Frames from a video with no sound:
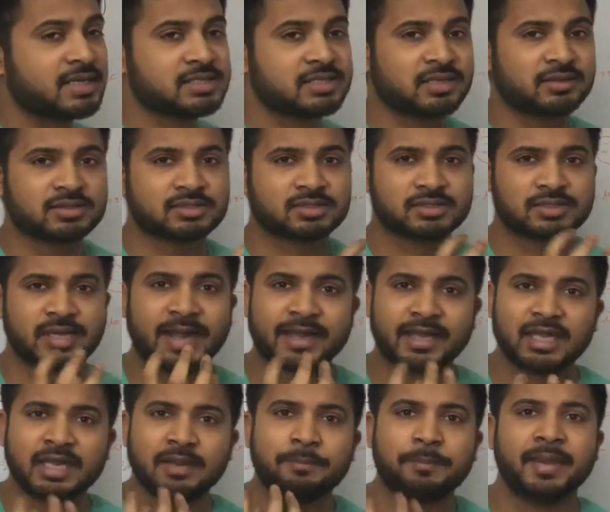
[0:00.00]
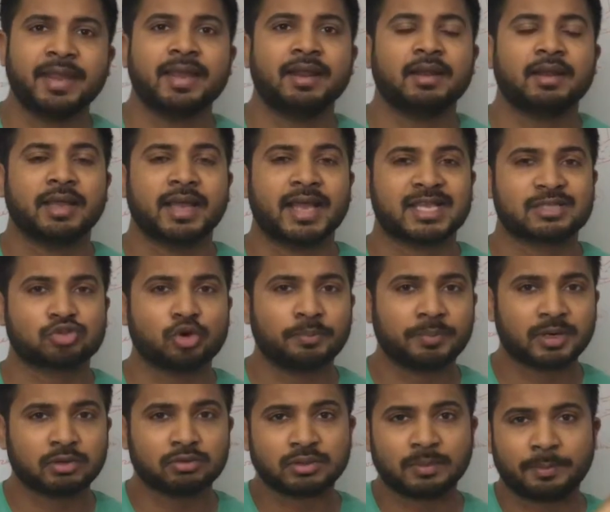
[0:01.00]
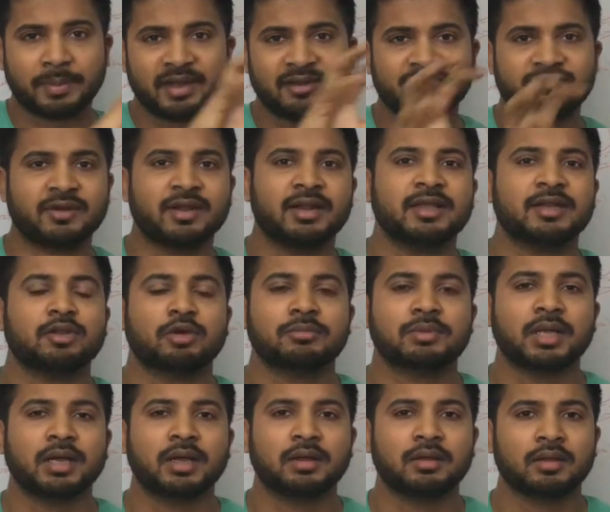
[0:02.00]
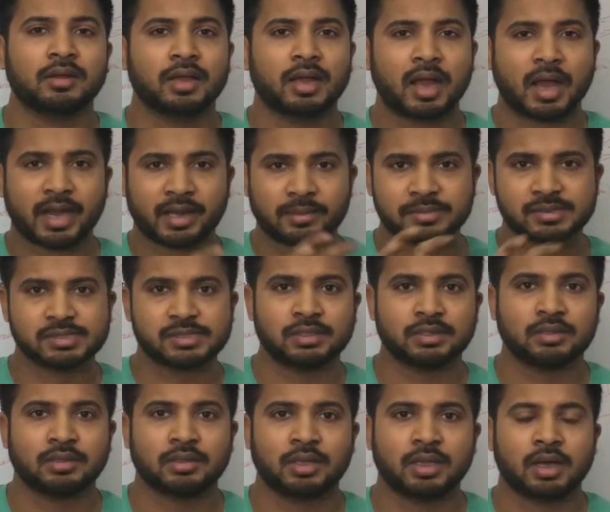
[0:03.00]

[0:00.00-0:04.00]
is the slightly pale as compared to the peripheral area of the RBC.